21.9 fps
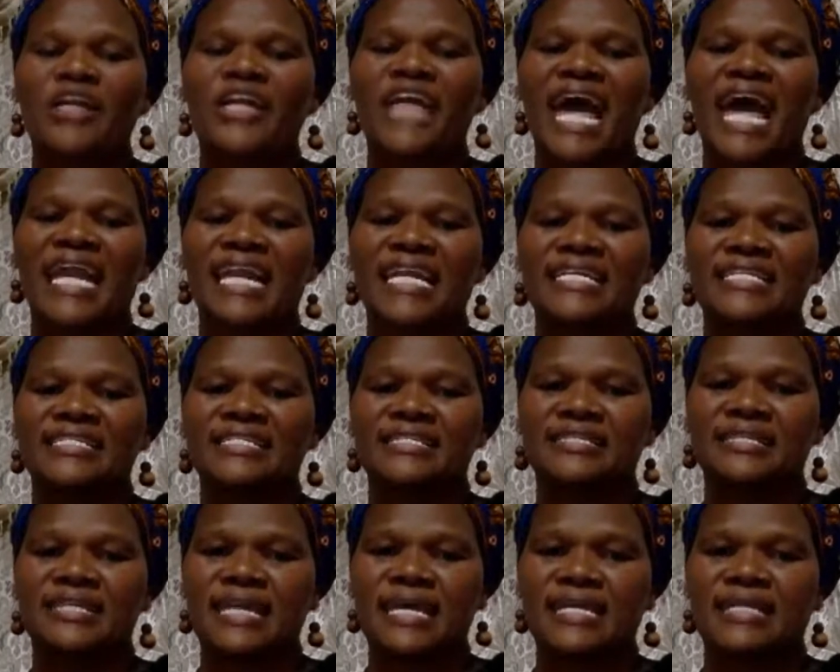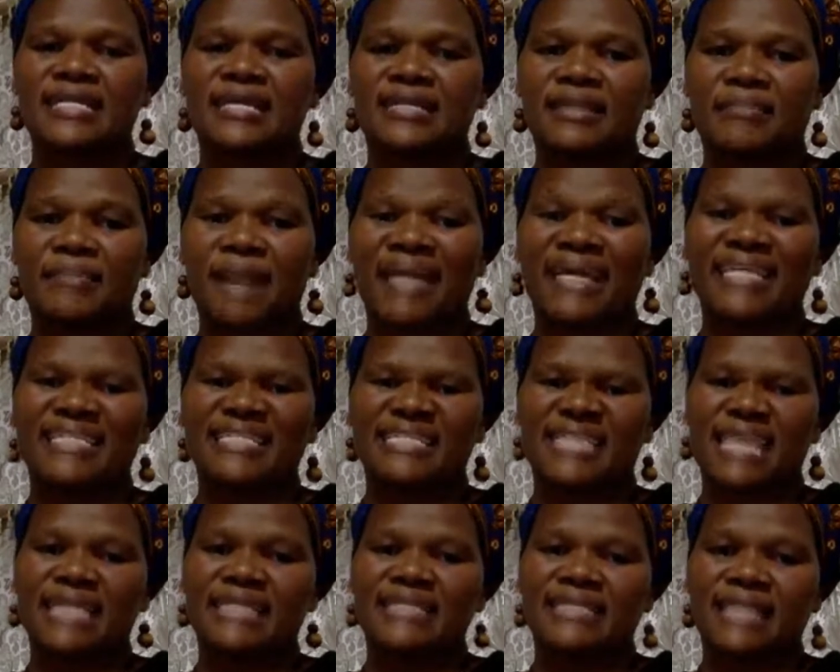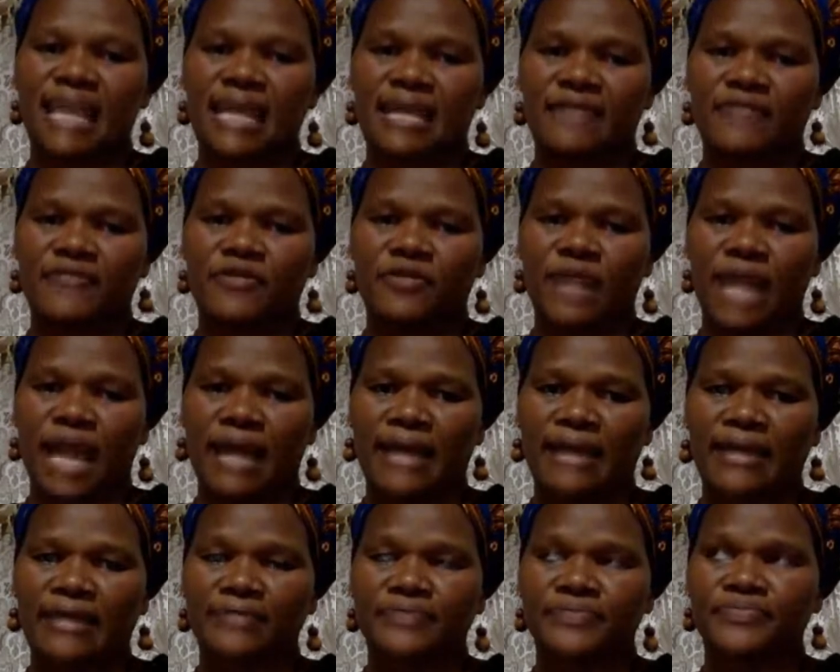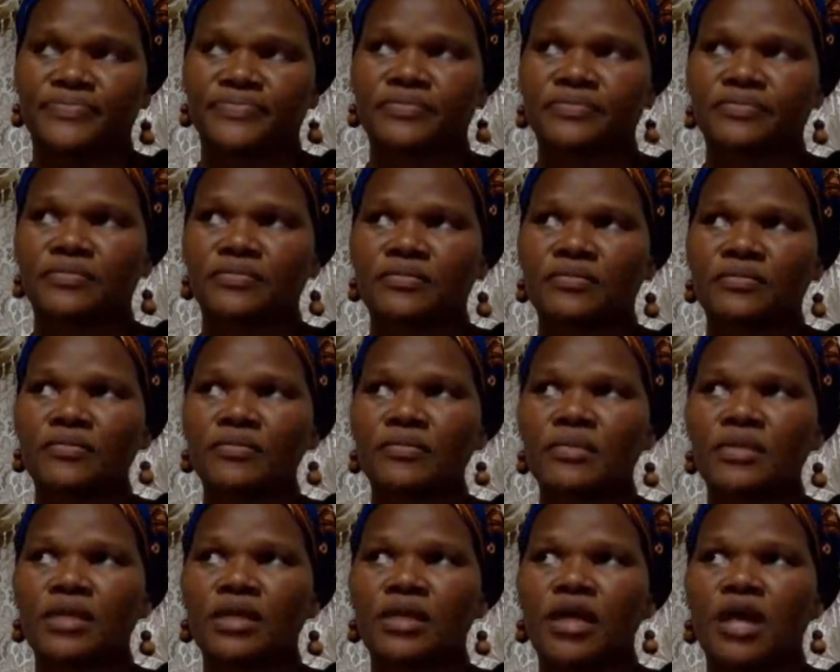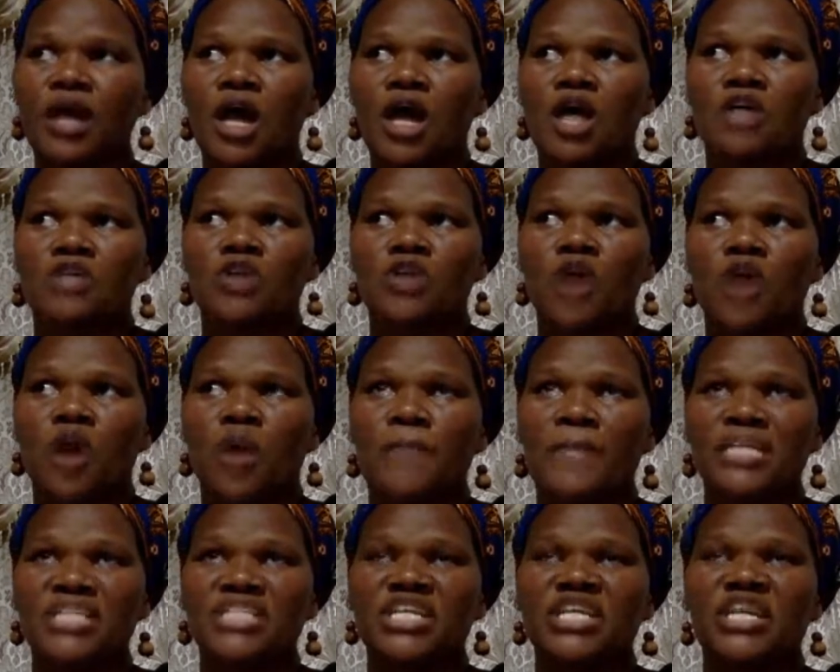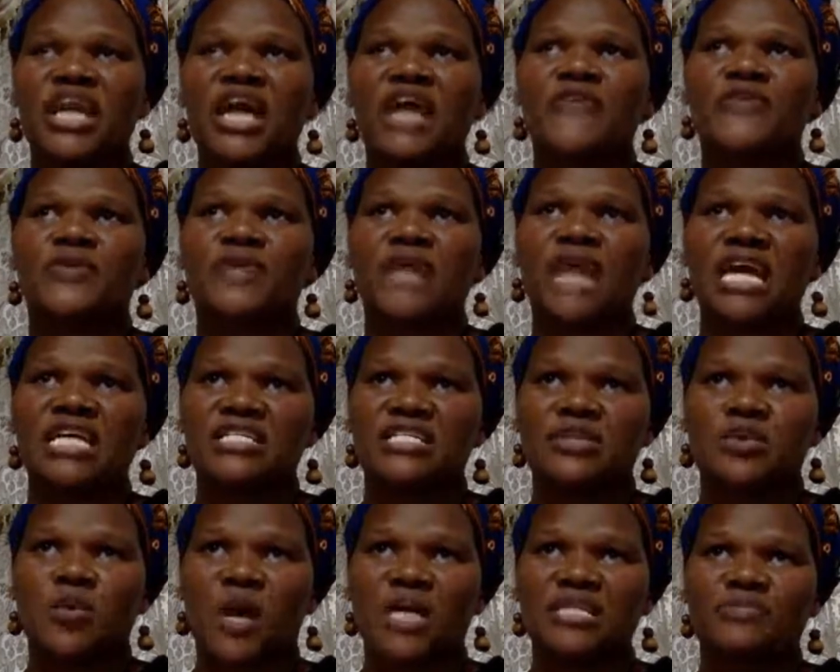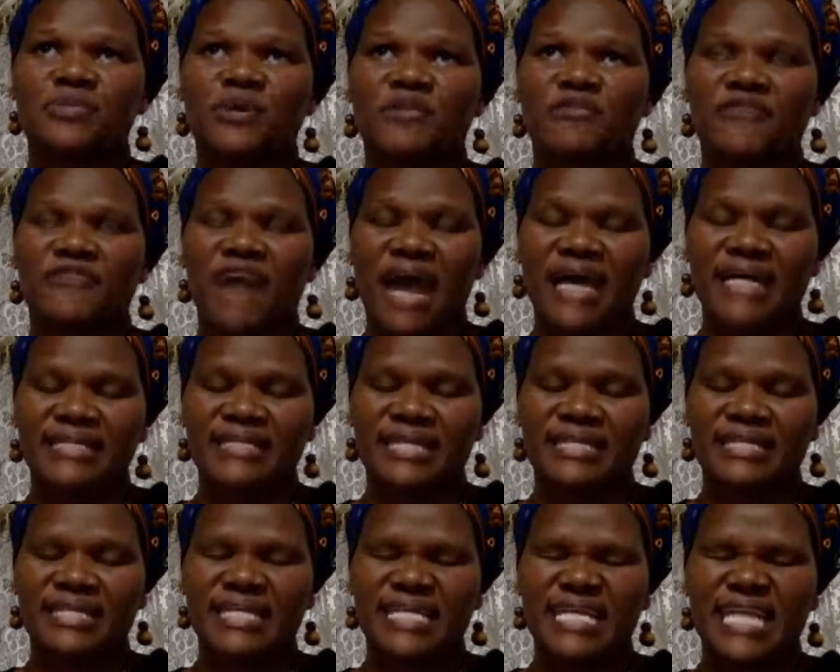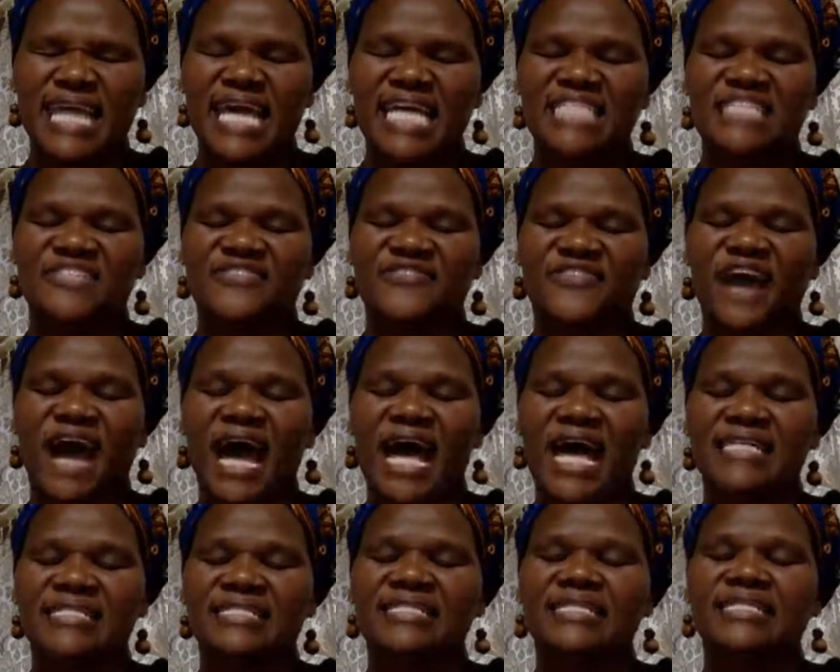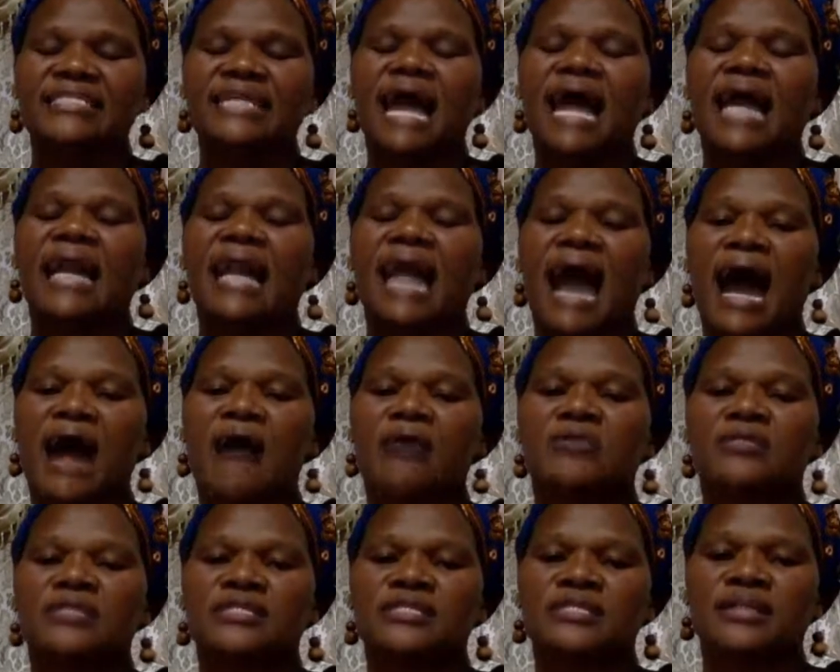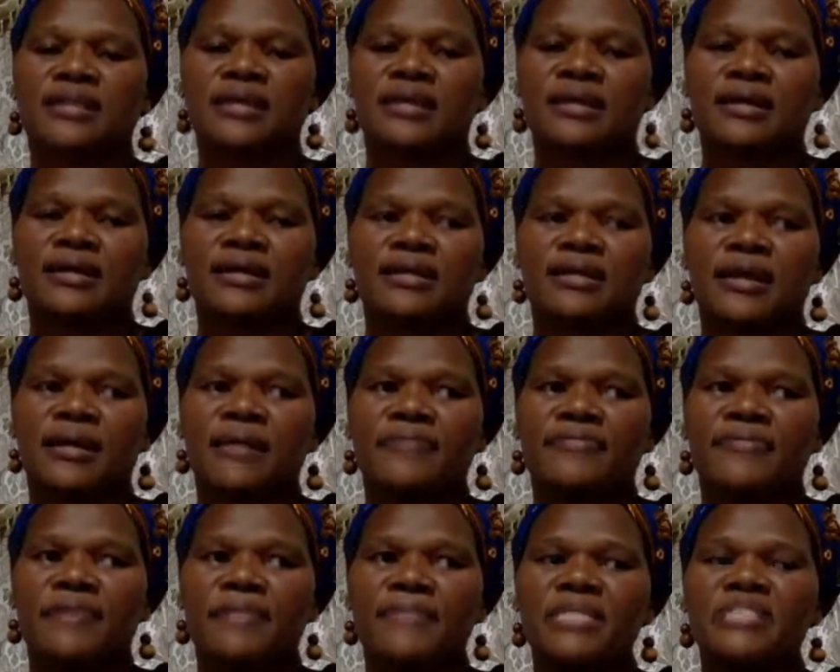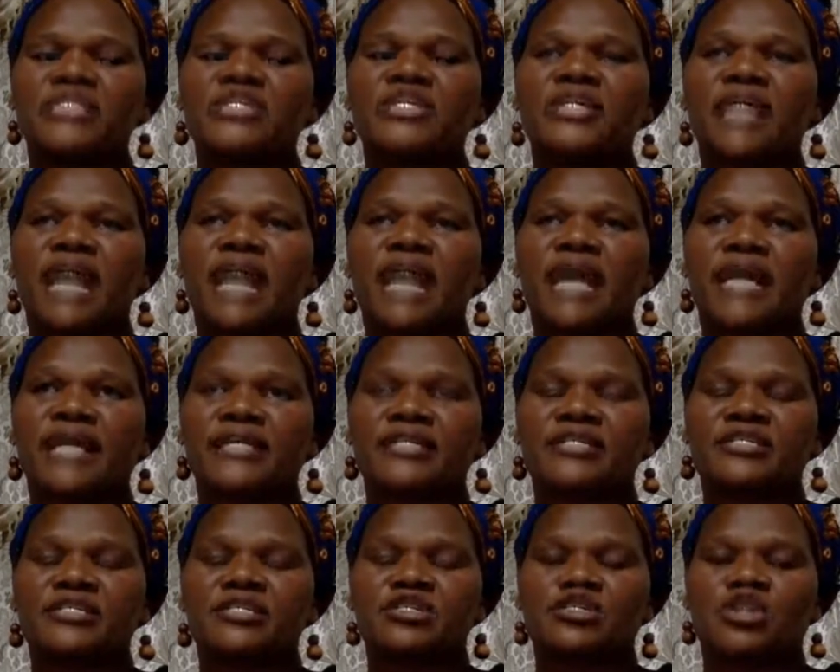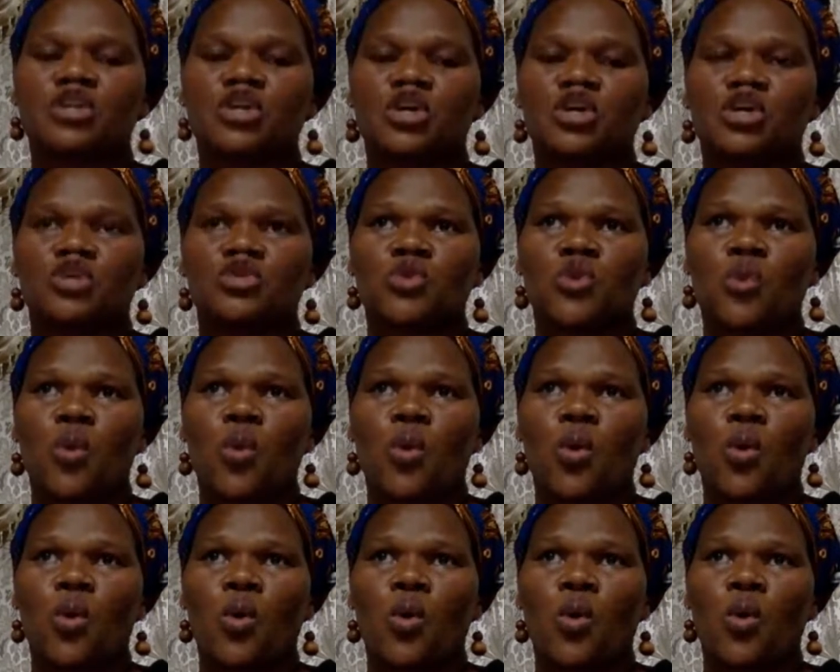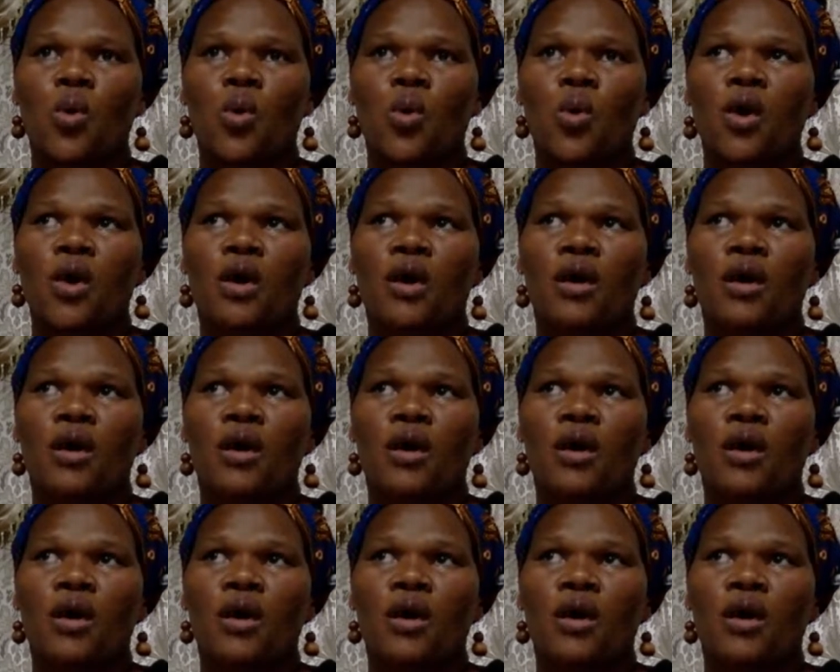colonialists in the market center, if you like. So mission education was provided in as far as it allowed the missionaries to